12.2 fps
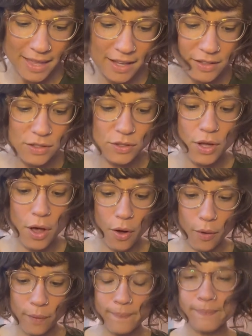
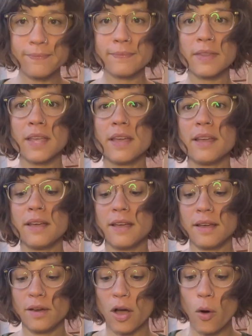So,
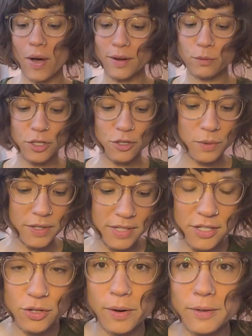oh, and which one
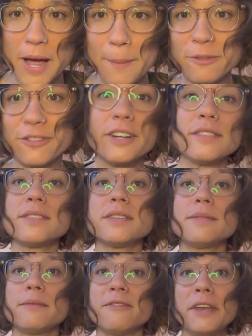did you adopt first?